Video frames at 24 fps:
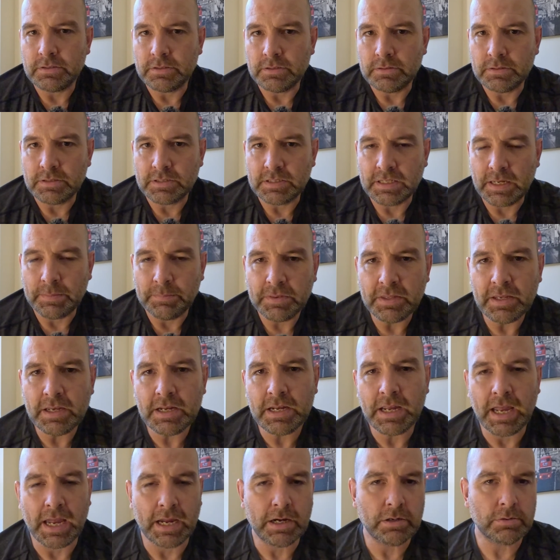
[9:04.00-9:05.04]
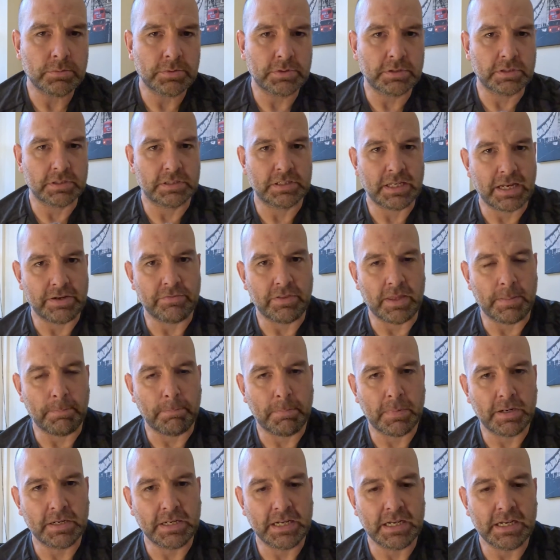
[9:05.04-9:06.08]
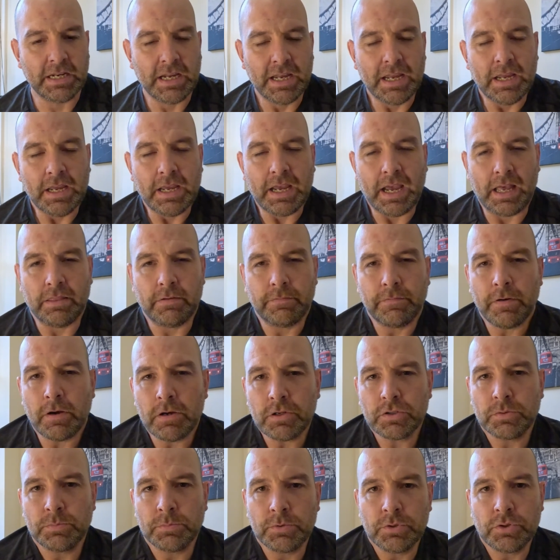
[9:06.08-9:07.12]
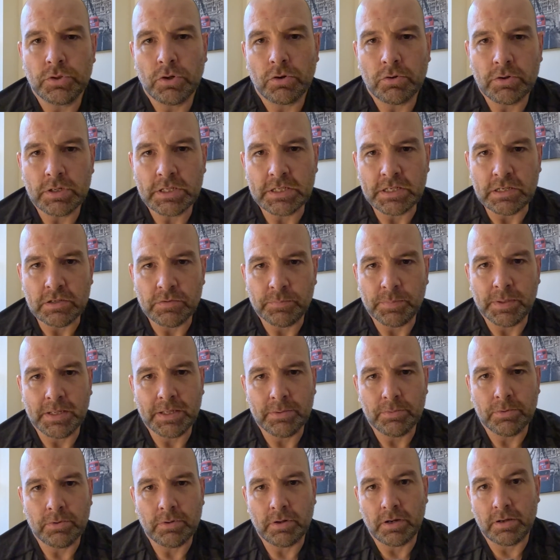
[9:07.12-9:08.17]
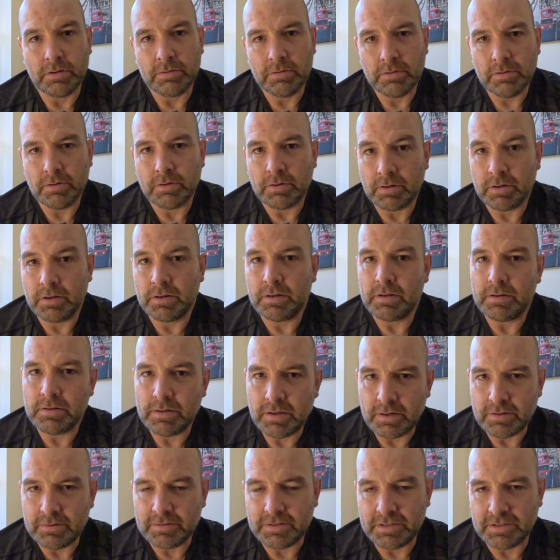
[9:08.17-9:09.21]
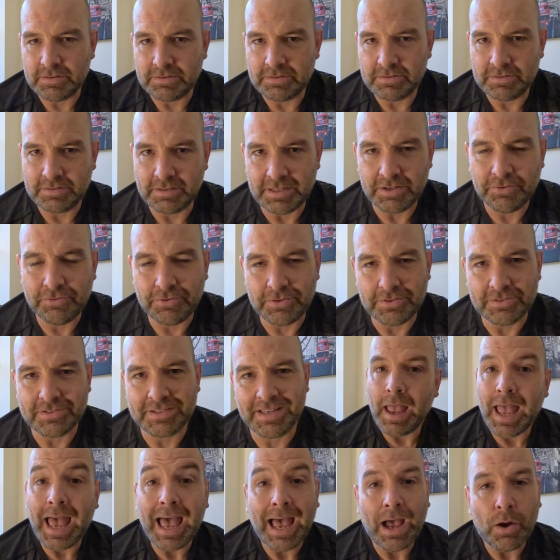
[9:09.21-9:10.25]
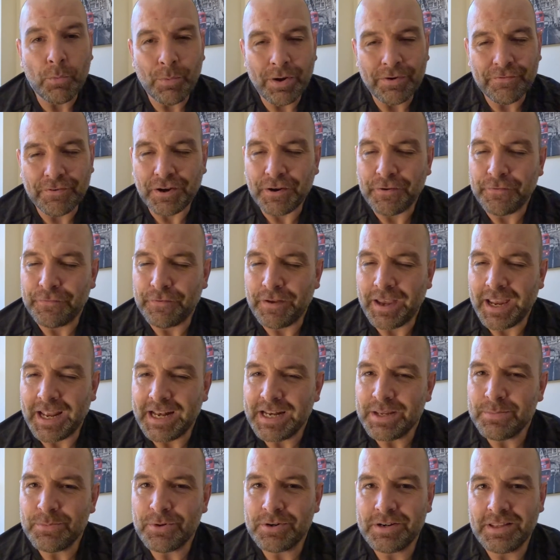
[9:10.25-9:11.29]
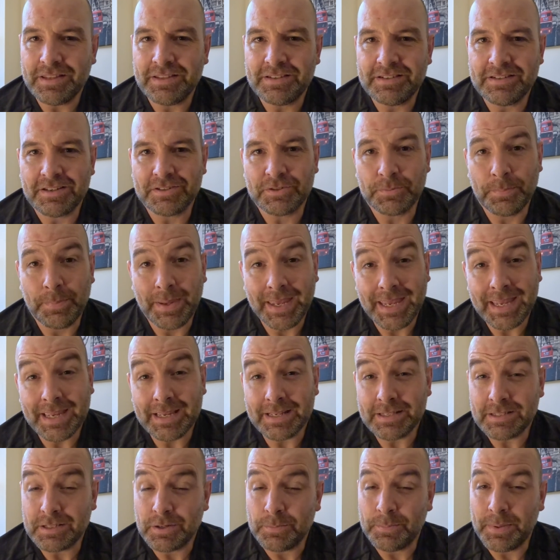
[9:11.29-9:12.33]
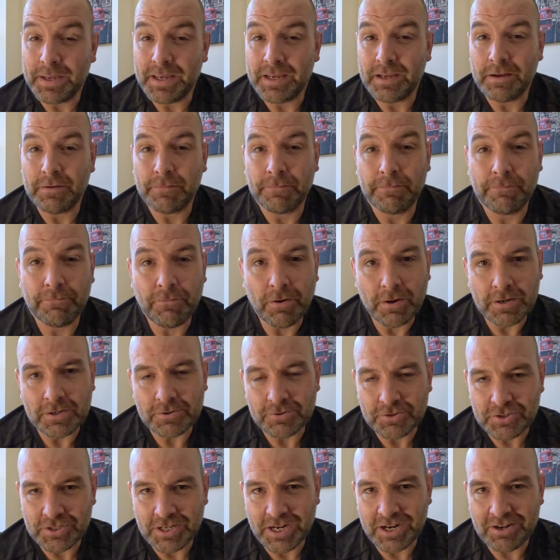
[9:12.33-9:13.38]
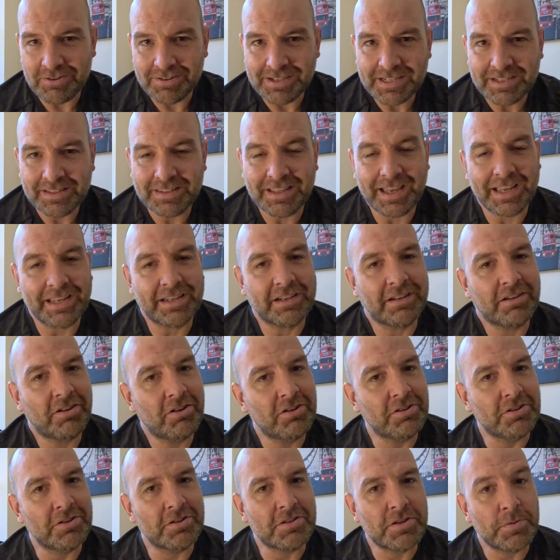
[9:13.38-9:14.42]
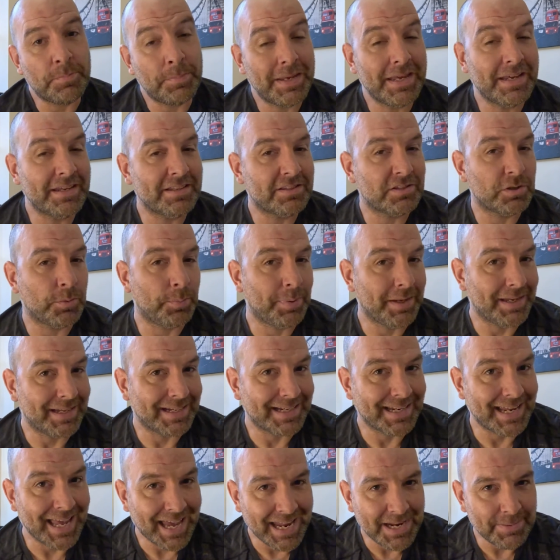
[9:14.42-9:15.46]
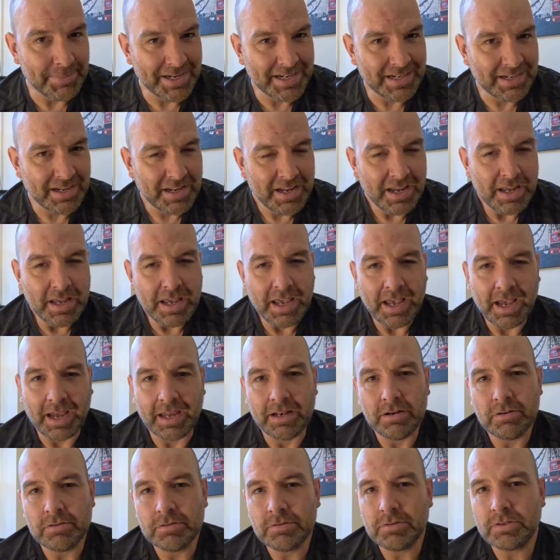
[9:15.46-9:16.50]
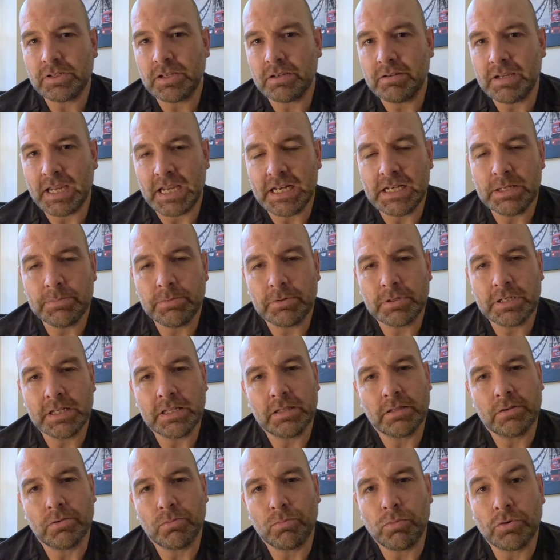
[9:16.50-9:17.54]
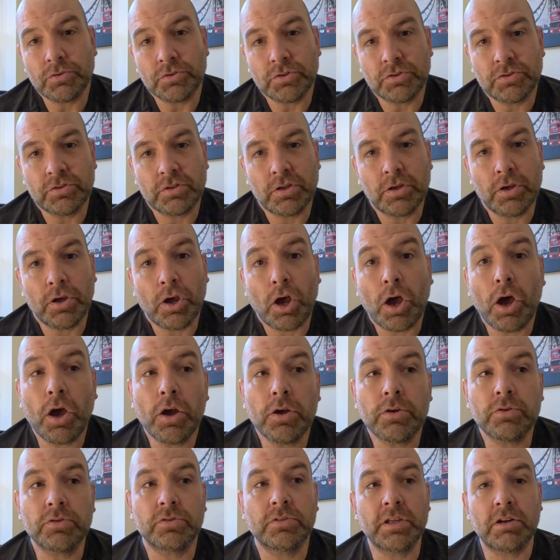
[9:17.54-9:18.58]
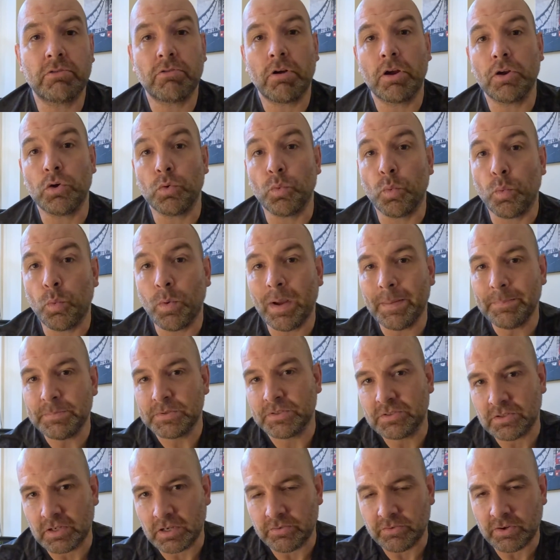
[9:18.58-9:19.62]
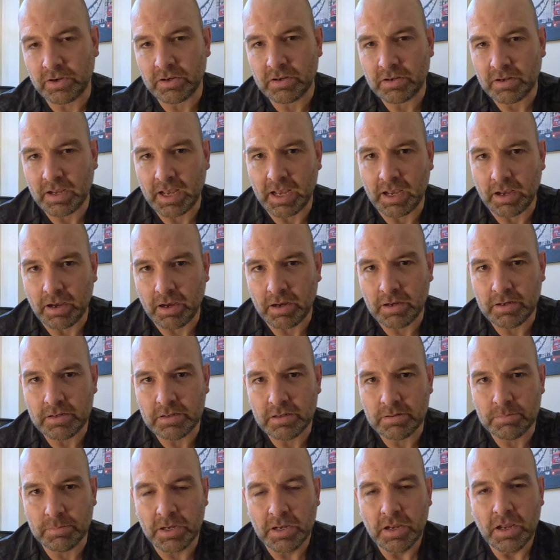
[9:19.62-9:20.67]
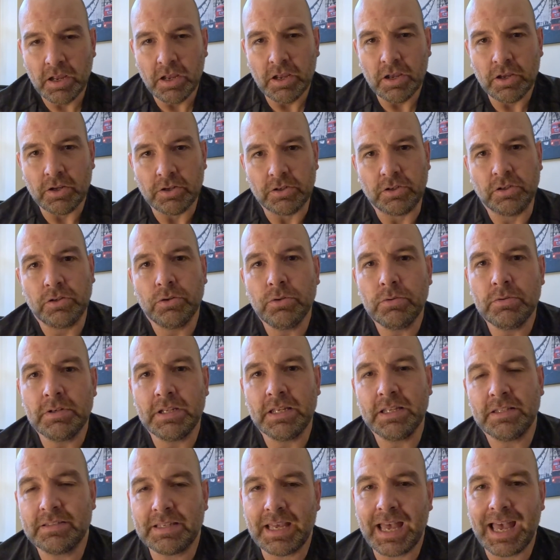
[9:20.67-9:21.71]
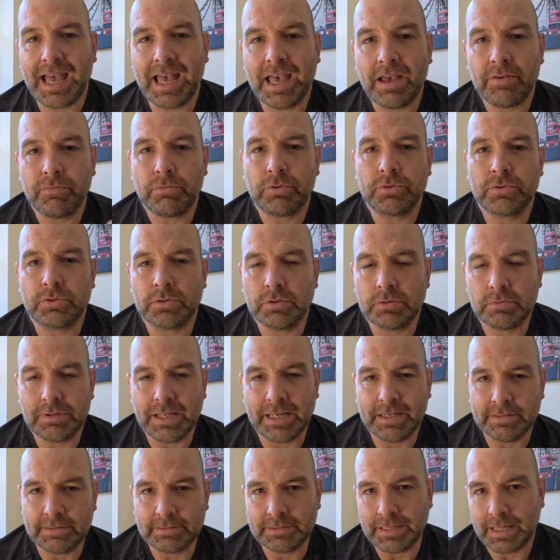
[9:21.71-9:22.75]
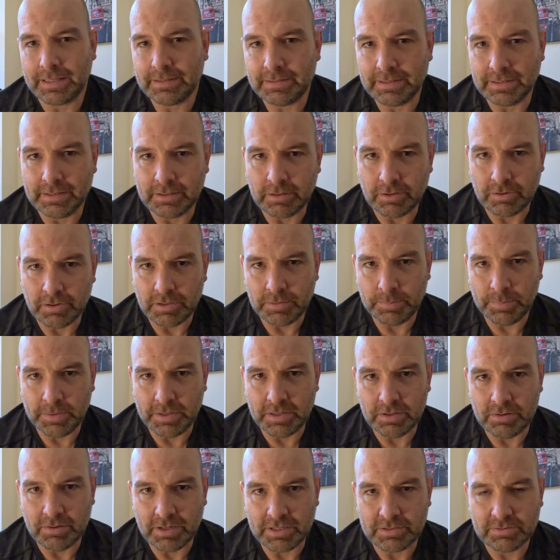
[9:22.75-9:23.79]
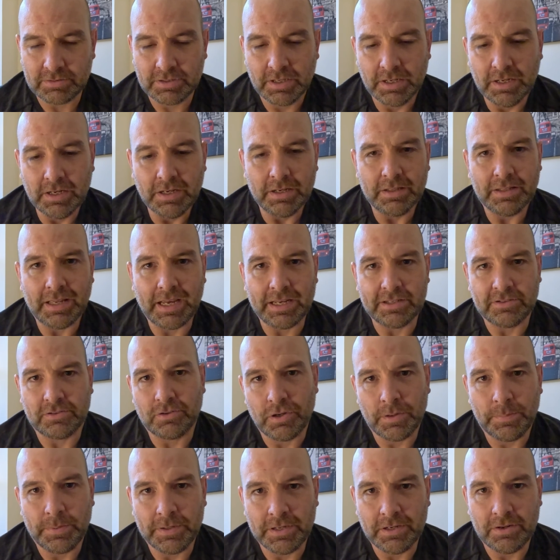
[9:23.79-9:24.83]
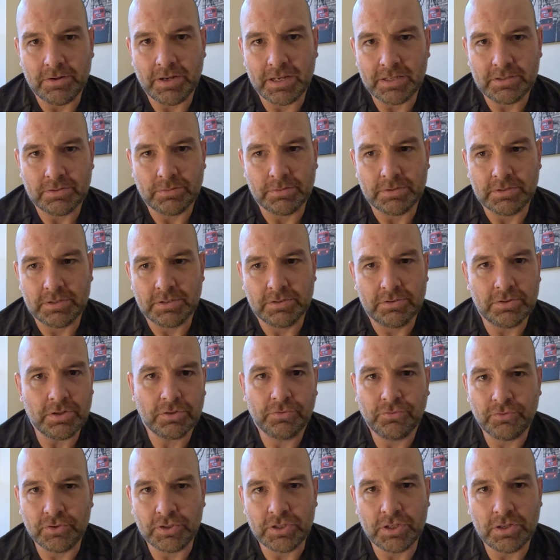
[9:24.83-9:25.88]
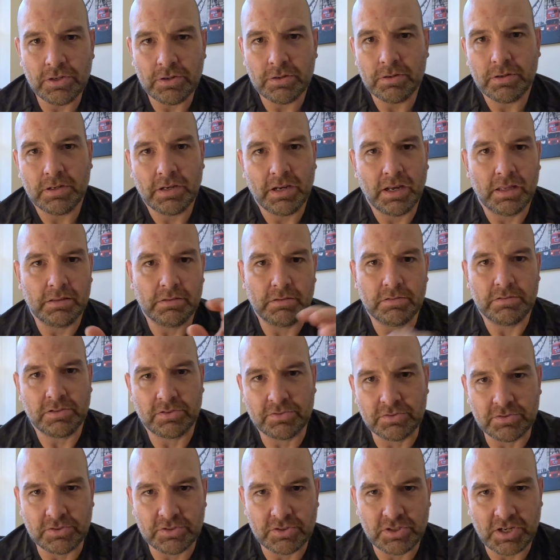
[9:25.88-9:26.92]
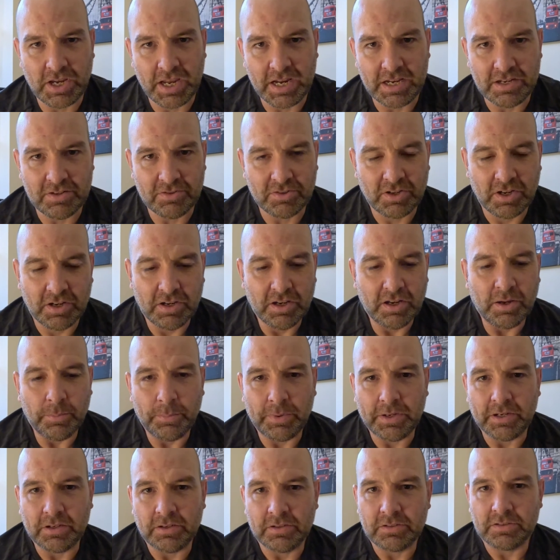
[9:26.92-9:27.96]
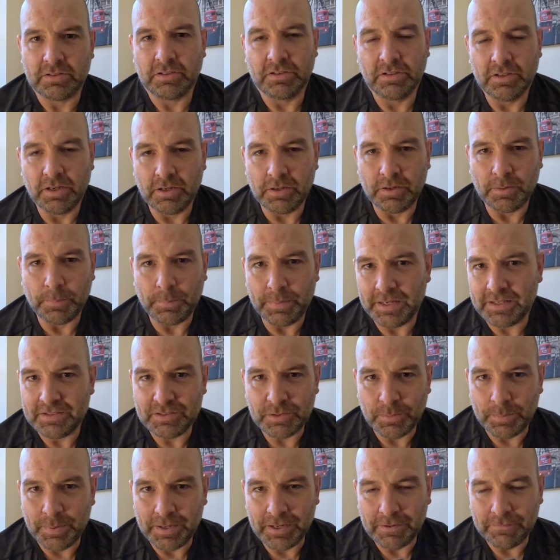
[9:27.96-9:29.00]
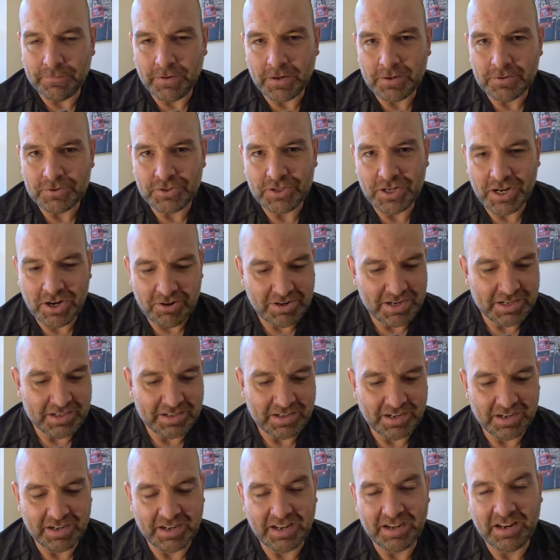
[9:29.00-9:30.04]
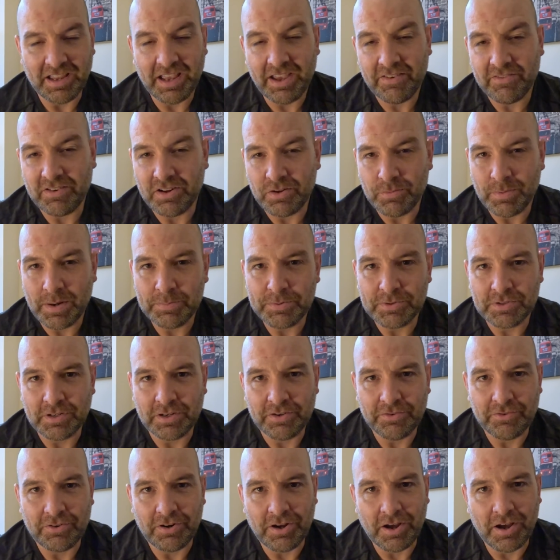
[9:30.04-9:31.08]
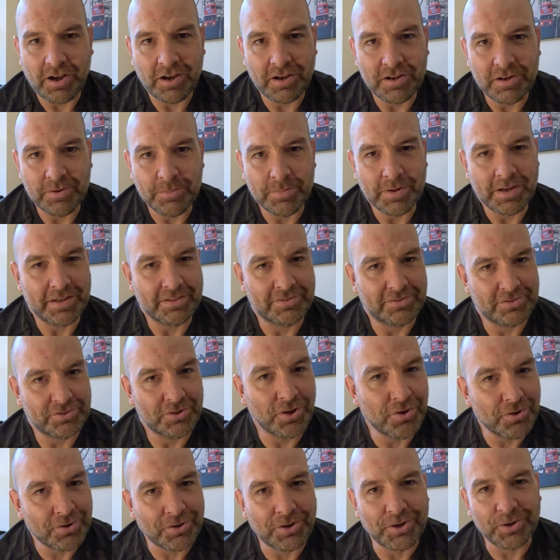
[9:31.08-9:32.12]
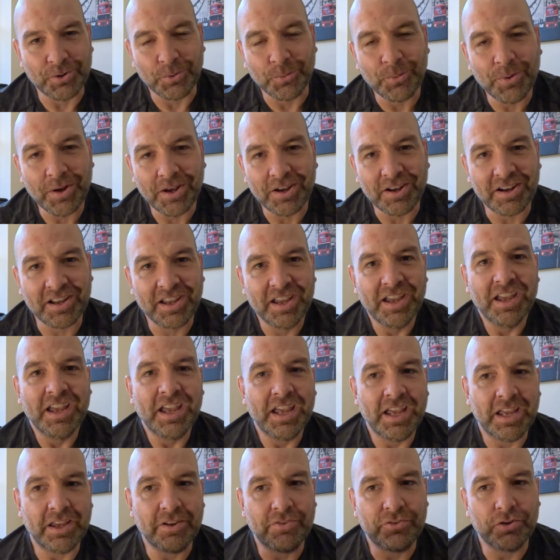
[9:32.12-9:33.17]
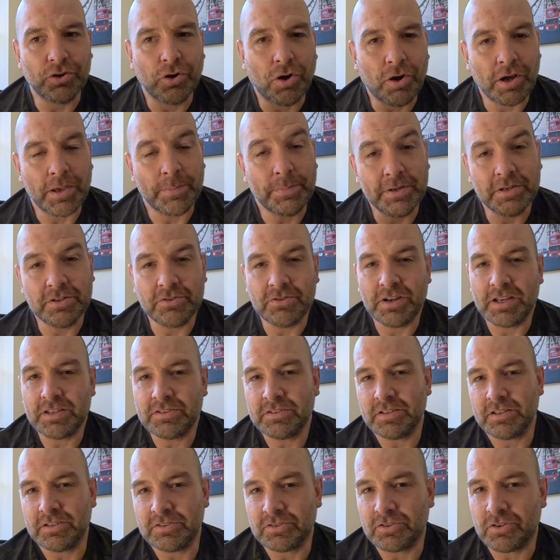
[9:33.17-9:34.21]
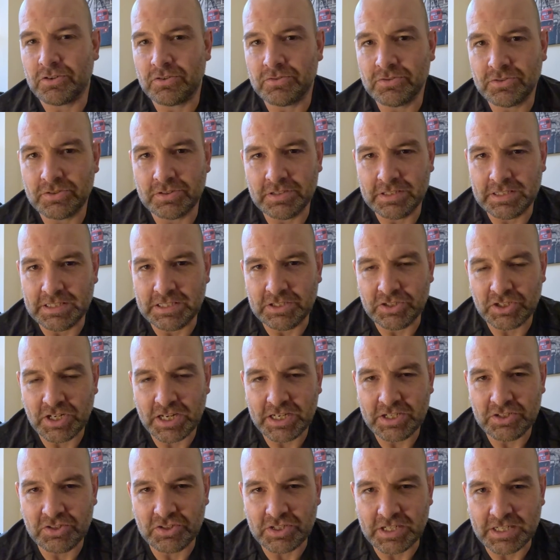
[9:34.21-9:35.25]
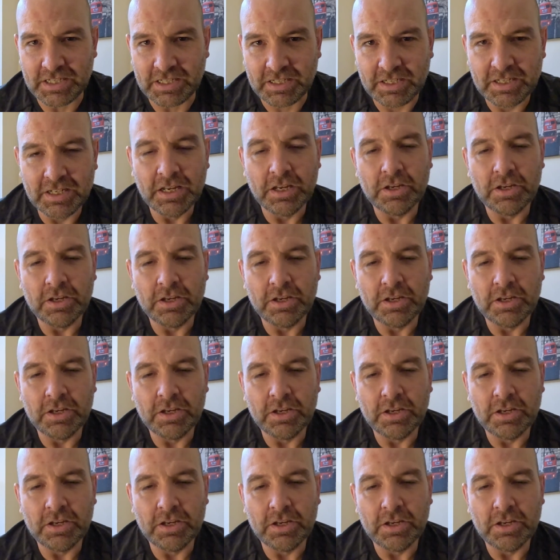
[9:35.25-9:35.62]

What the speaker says: do the same thing. It helps to save them money, and the vast majority of people are not going to notice the difference. However, for anybody that does peer-to-peer file sharing, that includes peer-to-peer gaming, and also anybody that wants to host their own web server at home, you need to have what's called a static IP address. That is an IP address which is just for you and that doesn't change, because peer-to-peer file sharing and having a web server at home is not going to work if your IP address is constantly changing.